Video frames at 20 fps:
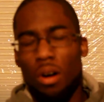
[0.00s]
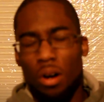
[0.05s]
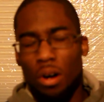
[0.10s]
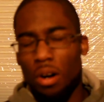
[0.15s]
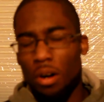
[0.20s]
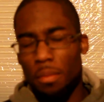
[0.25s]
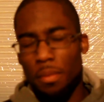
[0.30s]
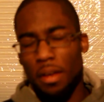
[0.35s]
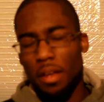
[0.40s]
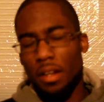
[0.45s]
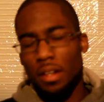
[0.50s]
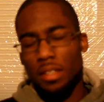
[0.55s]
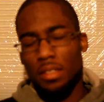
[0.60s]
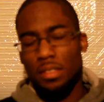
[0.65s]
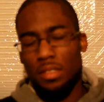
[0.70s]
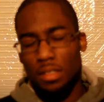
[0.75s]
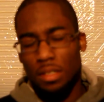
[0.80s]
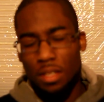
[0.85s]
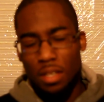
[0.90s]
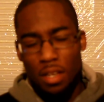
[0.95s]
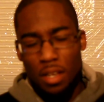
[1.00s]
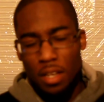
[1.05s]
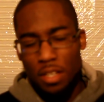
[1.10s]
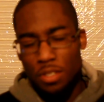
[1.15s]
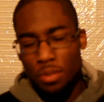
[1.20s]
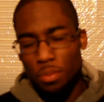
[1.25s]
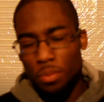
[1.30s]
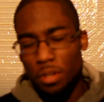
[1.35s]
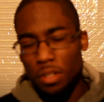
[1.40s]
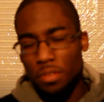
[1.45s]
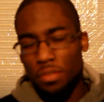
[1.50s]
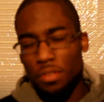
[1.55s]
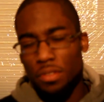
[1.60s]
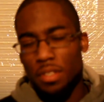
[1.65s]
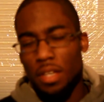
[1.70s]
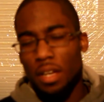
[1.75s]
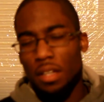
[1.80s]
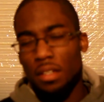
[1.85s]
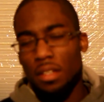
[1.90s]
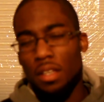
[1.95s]
Oh man, it's a wonderful
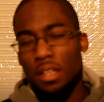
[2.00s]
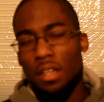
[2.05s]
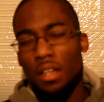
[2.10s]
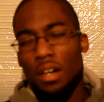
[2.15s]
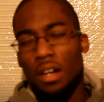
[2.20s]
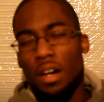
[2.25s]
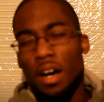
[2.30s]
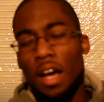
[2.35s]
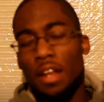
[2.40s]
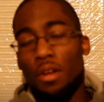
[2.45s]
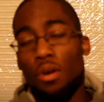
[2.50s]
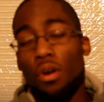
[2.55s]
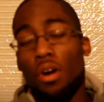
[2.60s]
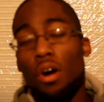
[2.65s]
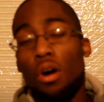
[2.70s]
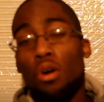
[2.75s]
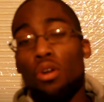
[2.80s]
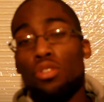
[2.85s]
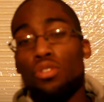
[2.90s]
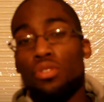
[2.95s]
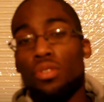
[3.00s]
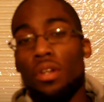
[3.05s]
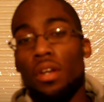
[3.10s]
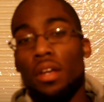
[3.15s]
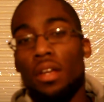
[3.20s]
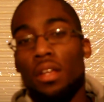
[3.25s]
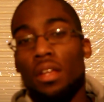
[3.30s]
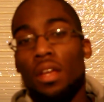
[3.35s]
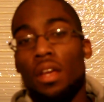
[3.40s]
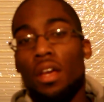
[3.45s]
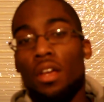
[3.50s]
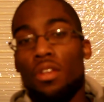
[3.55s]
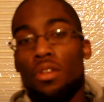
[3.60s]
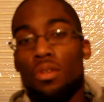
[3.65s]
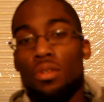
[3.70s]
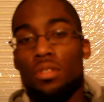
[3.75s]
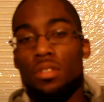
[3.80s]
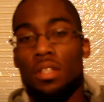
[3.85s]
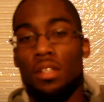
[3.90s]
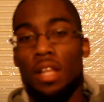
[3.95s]
technique. I know Coltrane
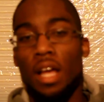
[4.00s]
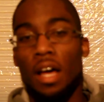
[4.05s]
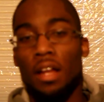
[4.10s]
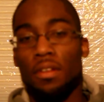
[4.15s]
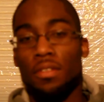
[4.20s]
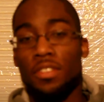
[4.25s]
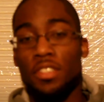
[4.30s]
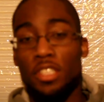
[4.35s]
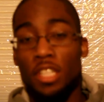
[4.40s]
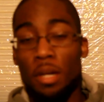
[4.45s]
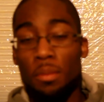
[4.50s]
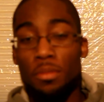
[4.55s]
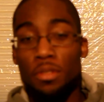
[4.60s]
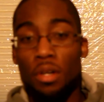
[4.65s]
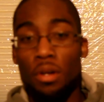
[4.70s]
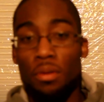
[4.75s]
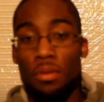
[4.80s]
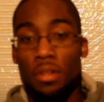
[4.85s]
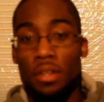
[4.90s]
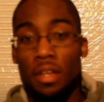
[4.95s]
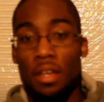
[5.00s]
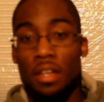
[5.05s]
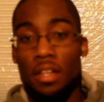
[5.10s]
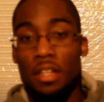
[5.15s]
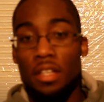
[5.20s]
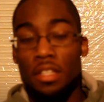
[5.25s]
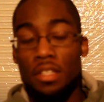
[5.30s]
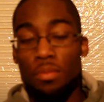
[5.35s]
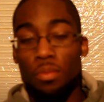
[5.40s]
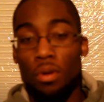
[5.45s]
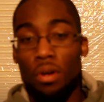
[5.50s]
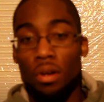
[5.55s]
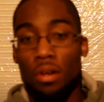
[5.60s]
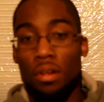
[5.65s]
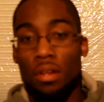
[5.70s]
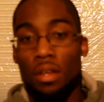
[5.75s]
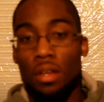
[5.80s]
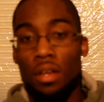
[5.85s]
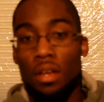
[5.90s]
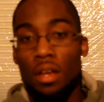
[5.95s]
used a lot of subtoning in his
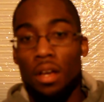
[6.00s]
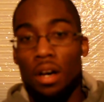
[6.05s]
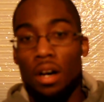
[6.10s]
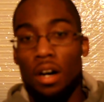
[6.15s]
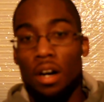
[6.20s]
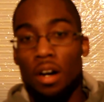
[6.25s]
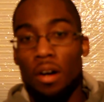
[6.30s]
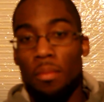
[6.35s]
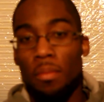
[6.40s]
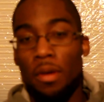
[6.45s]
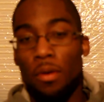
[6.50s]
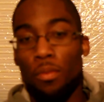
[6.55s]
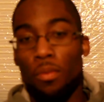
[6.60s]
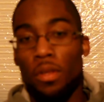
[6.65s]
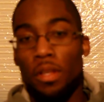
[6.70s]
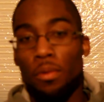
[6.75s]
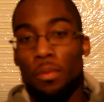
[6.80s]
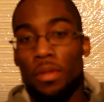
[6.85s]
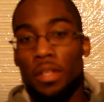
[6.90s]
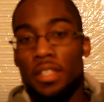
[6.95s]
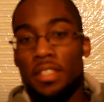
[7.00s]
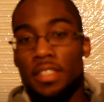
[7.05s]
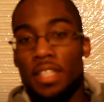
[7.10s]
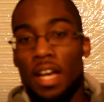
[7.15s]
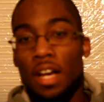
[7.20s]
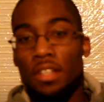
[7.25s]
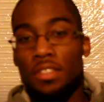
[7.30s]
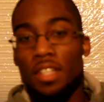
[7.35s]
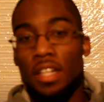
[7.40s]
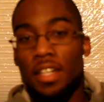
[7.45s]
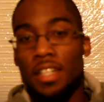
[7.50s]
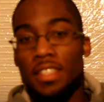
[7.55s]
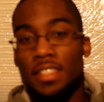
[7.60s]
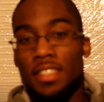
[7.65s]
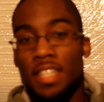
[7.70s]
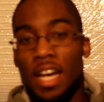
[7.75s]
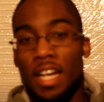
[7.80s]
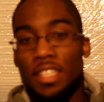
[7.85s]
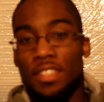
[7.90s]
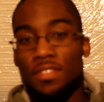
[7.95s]
work. It really sounds like
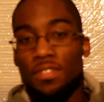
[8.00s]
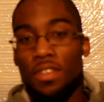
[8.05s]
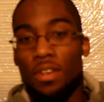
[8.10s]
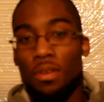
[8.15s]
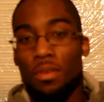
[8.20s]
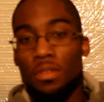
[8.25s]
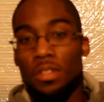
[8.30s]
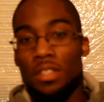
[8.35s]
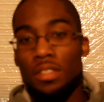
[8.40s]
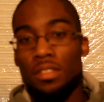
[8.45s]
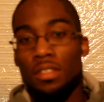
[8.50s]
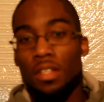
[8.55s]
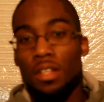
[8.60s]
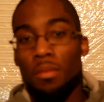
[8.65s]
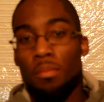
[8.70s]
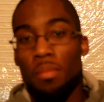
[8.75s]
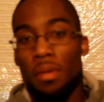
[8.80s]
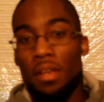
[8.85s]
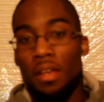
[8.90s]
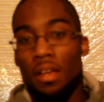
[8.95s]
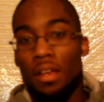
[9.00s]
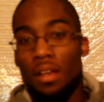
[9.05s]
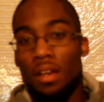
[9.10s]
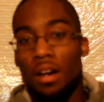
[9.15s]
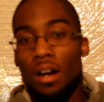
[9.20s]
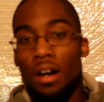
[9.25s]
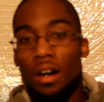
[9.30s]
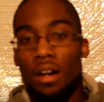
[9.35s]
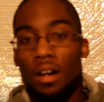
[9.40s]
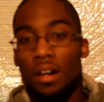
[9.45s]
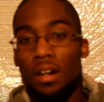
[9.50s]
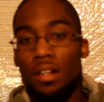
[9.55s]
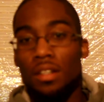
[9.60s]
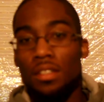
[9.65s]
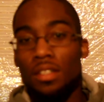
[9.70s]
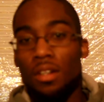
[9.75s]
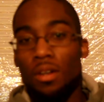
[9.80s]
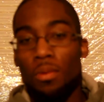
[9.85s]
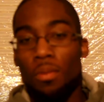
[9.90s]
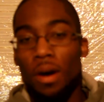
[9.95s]
his saxophone is being
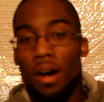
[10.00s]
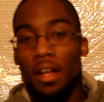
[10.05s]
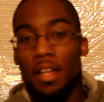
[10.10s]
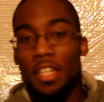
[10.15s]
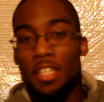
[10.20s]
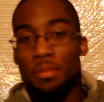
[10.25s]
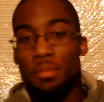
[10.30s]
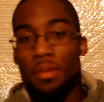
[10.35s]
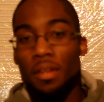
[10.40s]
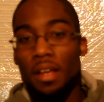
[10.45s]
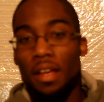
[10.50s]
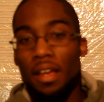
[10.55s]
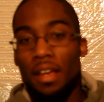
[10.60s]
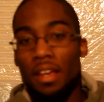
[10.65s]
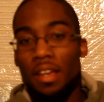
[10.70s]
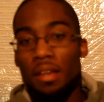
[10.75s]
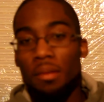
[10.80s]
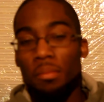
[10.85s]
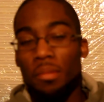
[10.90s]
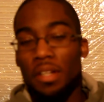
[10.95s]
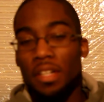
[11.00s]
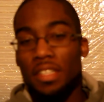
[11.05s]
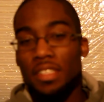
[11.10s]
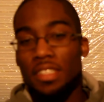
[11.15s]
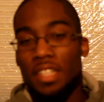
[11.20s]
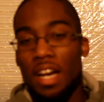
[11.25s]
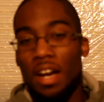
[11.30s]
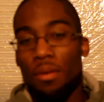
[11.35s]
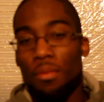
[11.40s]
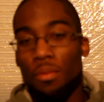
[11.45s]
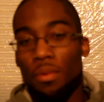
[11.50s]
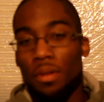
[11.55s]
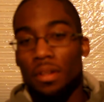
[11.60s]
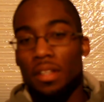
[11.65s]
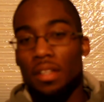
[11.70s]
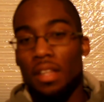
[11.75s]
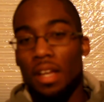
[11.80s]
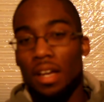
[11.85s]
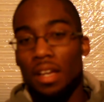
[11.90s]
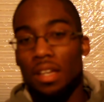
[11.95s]
hugged while he's playing it, but it's not
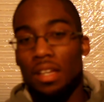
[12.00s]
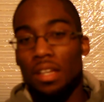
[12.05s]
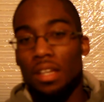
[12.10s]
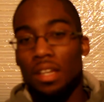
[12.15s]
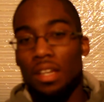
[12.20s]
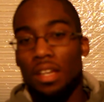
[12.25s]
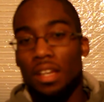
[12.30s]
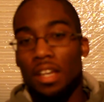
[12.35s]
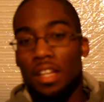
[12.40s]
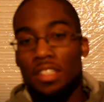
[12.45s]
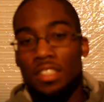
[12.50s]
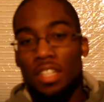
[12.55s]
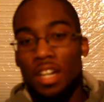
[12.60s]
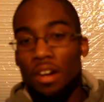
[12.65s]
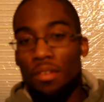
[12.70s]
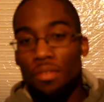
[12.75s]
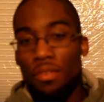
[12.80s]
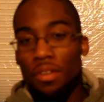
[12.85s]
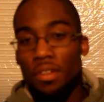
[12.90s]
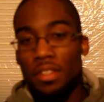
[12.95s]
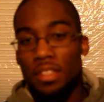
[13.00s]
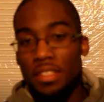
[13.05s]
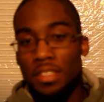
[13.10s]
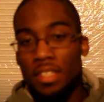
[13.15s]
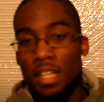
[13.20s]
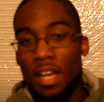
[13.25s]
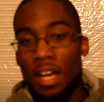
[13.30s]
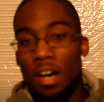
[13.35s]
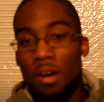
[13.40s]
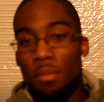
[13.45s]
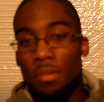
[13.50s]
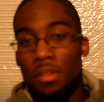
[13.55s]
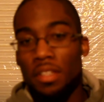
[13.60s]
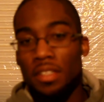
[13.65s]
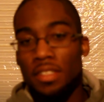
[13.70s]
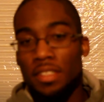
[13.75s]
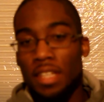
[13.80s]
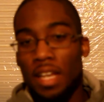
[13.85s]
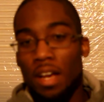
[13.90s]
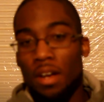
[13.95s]
really like it's covering the sound, but
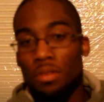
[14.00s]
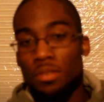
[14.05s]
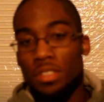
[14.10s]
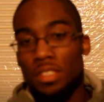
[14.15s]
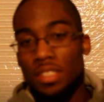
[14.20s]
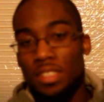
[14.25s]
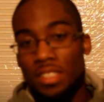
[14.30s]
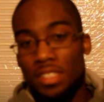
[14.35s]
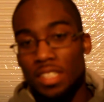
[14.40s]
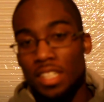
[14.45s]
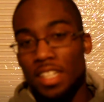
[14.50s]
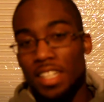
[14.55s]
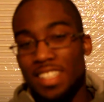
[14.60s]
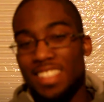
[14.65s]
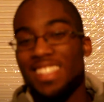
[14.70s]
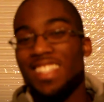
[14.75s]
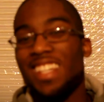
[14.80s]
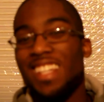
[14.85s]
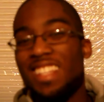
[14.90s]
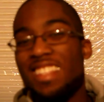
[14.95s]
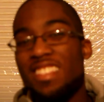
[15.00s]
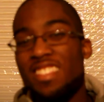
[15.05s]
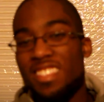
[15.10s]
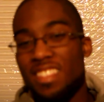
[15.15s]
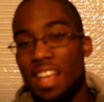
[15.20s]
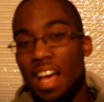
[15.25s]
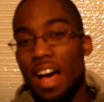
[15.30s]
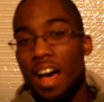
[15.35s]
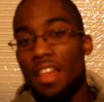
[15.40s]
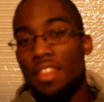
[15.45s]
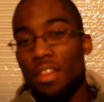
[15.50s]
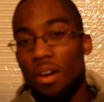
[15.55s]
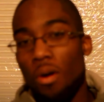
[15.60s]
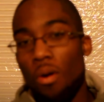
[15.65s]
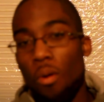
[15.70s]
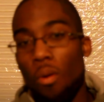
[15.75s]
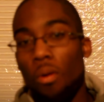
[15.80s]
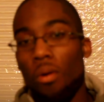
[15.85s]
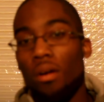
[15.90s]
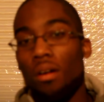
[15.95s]
the sound just is inside the
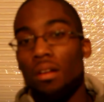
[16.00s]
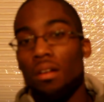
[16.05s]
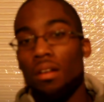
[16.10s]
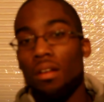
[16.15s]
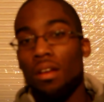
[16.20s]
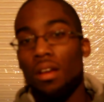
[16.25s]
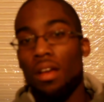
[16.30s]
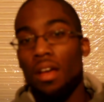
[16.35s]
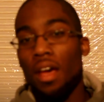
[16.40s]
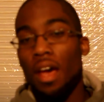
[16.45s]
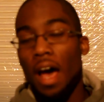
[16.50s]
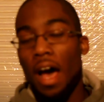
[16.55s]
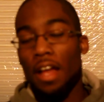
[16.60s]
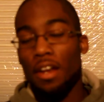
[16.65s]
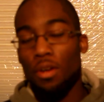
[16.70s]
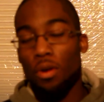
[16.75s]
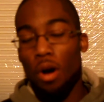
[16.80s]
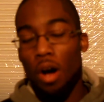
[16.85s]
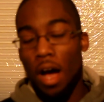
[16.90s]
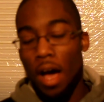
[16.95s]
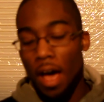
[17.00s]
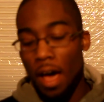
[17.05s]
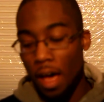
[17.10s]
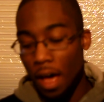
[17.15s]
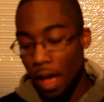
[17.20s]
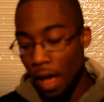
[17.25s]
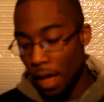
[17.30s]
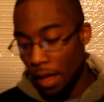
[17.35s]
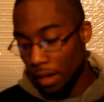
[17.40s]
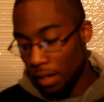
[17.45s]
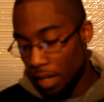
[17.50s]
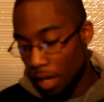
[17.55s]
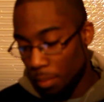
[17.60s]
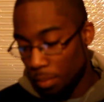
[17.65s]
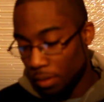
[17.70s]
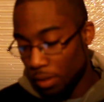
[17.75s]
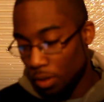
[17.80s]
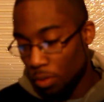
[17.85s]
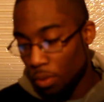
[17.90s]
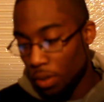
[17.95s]
horn. I know I had a
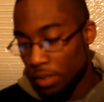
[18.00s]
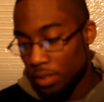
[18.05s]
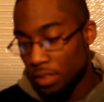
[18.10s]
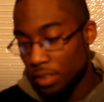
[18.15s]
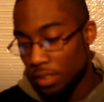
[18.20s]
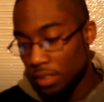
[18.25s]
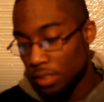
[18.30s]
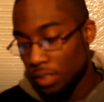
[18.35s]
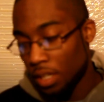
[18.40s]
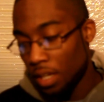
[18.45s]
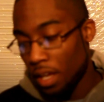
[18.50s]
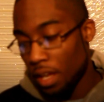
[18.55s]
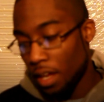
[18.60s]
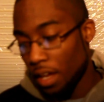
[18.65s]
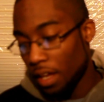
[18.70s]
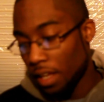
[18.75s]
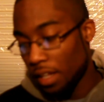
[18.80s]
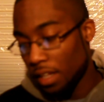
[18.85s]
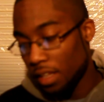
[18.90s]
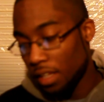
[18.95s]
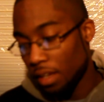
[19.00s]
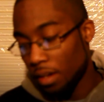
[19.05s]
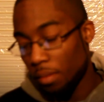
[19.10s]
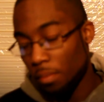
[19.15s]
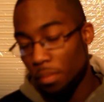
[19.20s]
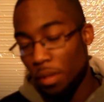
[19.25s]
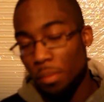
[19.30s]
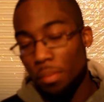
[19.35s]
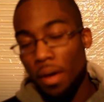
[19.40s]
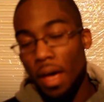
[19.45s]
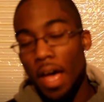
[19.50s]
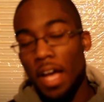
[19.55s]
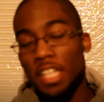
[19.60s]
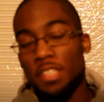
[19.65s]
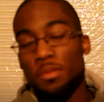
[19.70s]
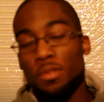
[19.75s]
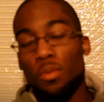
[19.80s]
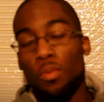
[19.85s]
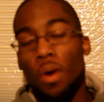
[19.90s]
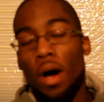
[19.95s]
couple of questions, and people
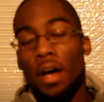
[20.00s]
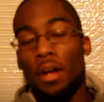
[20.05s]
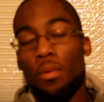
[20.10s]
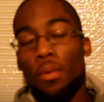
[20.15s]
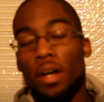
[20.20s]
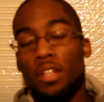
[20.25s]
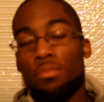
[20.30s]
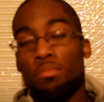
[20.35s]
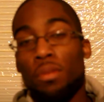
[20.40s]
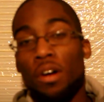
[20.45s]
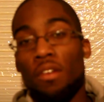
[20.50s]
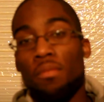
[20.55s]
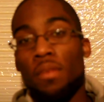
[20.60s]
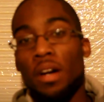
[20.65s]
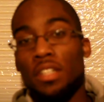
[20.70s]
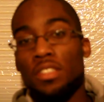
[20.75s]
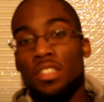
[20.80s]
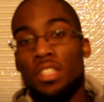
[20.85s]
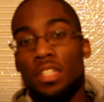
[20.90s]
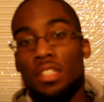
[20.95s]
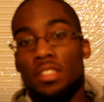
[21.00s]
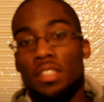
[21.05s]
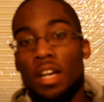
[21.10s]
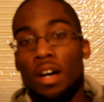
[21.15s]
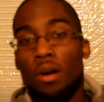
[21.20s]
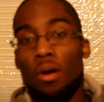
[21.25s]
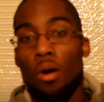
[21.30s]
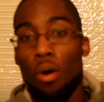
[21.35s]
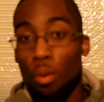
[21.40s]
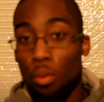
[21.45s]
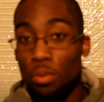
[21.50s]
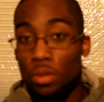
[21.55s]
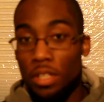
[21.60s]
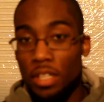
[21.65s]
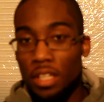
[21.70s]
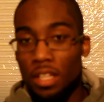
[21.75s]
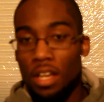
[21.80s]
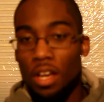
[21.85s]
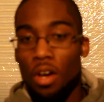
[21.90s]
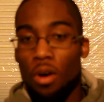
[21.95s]
asked me, why do I puff my cheeks out
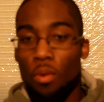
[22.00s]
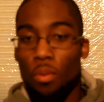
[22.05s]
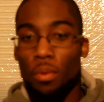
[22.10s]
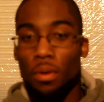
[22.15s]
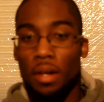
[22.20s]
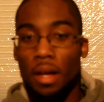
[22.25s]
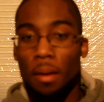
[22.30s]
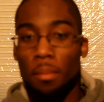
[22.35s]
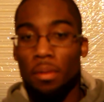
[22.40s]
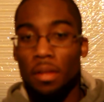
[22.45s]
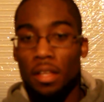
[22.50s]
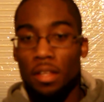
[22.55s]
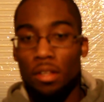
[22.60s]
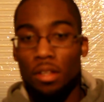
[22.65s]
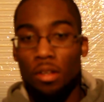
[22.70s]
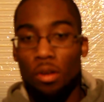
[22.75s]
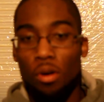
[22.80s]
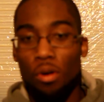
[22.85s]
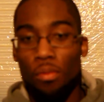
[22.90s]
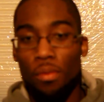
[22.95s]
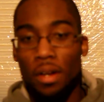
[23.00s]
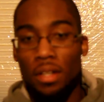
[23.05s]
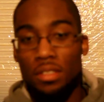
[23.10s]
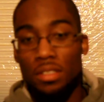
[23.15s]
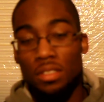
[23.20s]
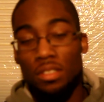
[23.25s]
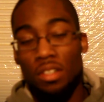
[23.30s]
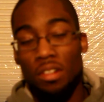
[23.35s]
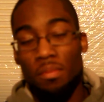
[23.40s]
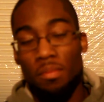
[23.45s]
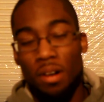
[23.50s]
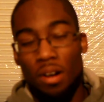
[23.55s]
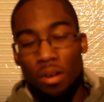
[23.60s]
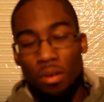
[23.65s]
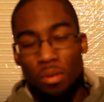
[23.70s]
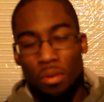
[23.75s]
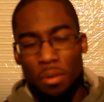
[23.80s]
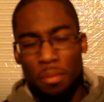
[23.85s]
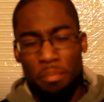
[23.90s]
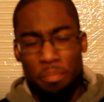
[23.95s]
only when I play the lower register of my
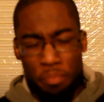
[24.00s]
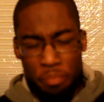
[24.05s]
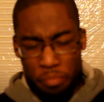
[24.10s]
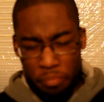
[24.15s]
horn?